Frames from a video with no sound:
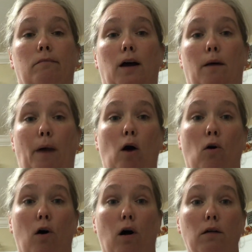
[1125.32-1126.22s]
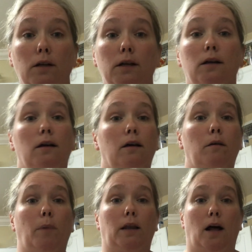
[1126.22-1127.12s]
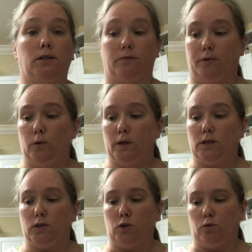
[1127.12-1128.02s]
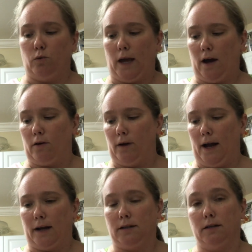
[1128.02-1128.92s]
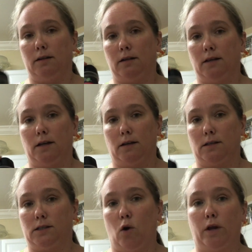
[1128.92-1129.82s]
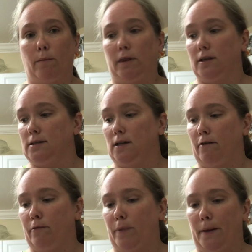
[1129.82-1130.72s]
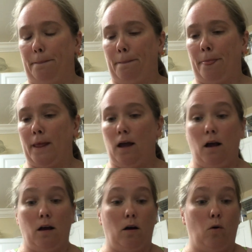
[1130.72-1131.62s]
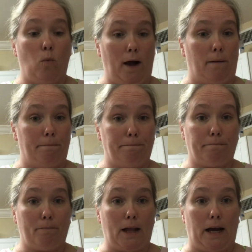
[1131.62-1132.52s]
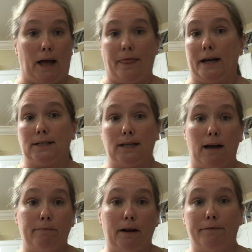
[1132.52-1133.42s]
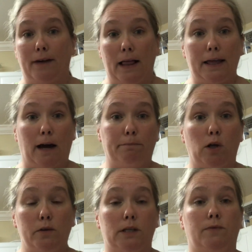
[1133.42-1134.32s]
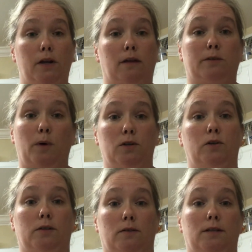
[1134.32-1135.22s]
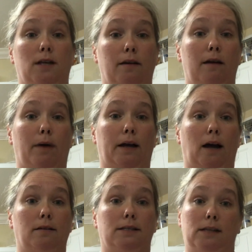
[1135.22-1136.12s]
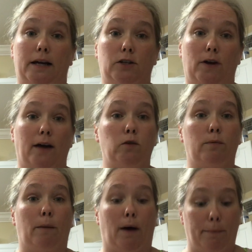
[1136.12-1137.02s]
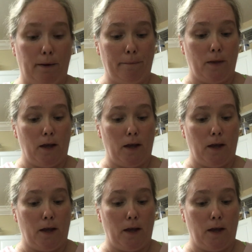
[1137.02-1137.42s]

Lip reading: alcohol, but lots of fluids to counteract the sodium in this stuff. But, well, I think it's time for me to finally upload this video. I was supposed to do this on Sunday, but I got sidetracked with my mama.